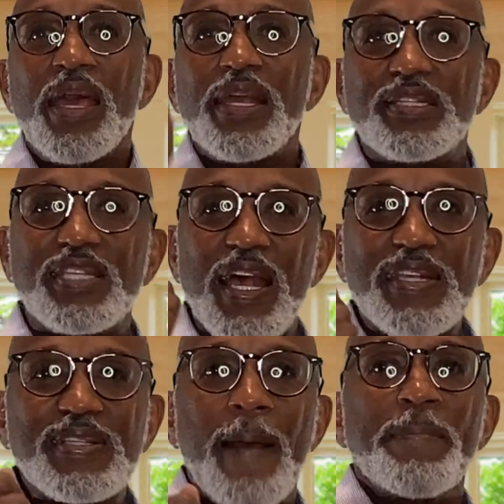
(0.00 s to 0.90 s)
He
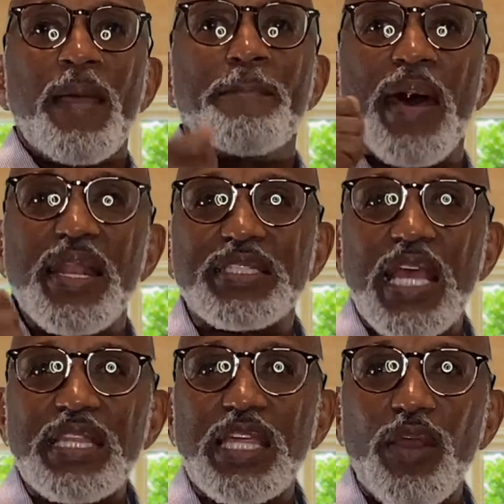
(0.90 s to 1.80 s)
says,
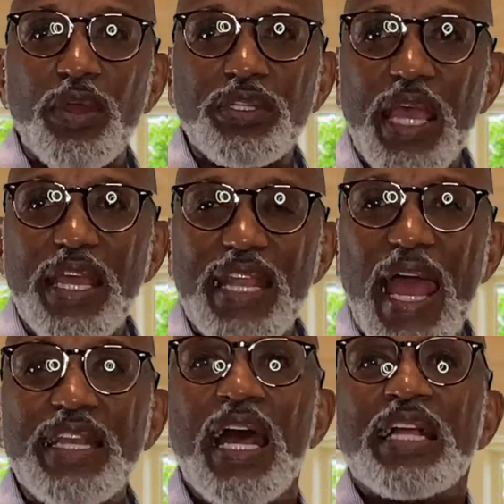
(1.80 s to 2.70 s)
meditate therein day and
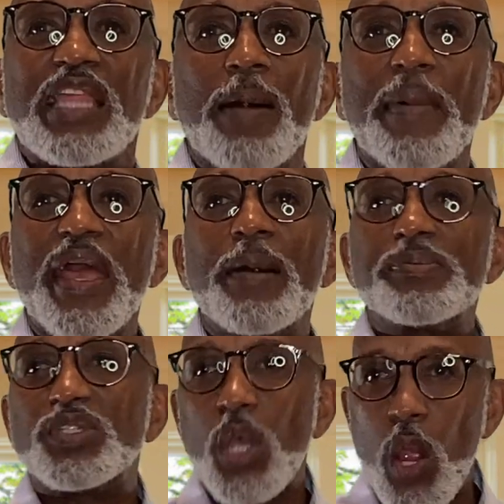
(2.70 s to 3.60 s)
night, that may
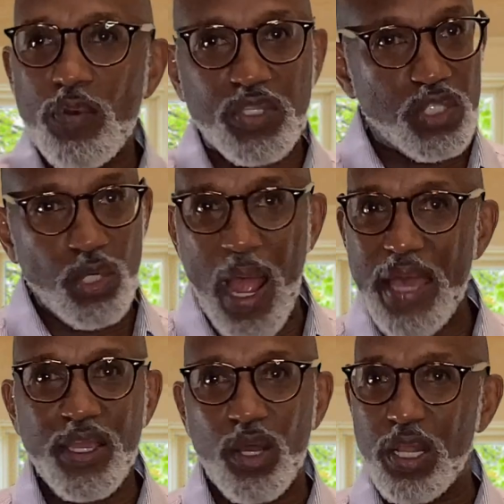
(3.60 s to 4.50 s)
observe to do. How are
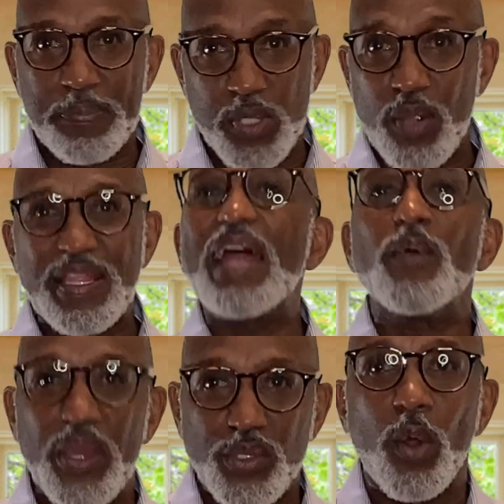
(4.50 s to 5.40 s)
you going to observe that?
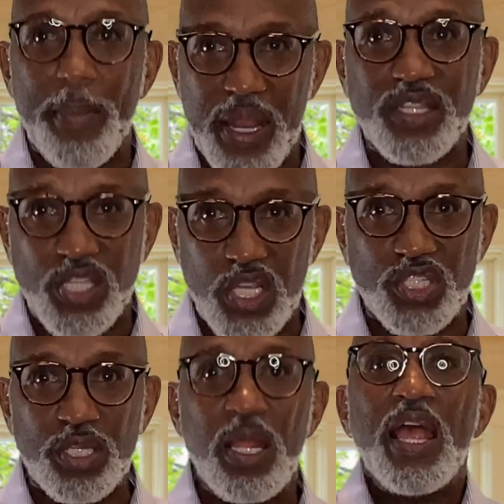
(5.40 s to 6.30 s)
In your
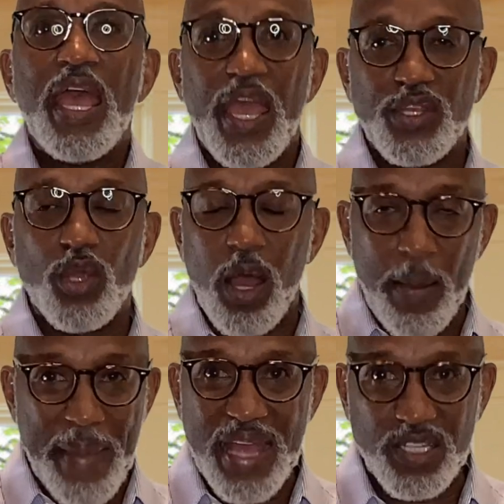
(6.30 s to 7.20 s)
meditation, in your
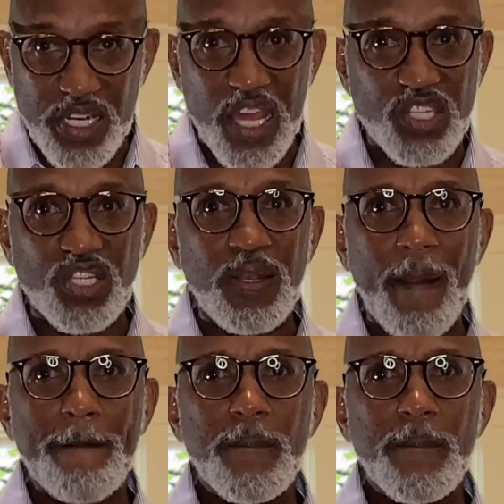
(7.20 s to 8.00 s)
imagination.